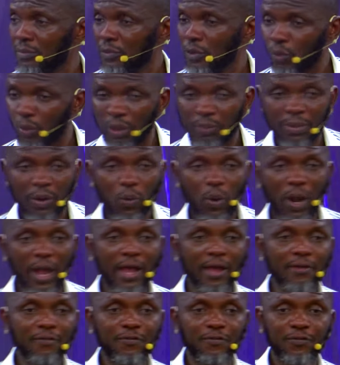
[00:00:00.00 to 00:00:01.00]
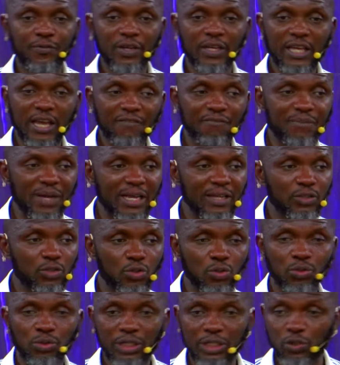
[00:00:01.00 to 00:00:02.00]
When my wife gave birth
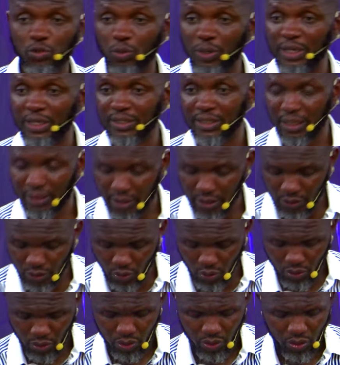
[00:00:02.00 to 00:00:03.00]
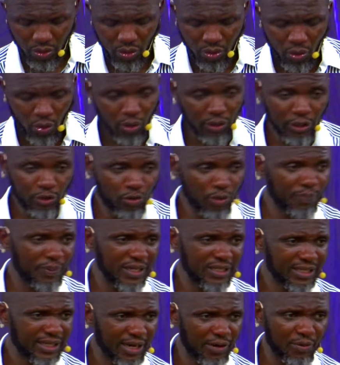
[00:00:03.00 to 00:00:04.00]
to the twins, I think so, or the
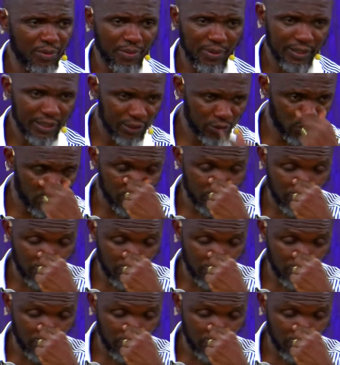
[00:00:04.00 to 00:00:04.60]
triplets, I can't remember, either twins or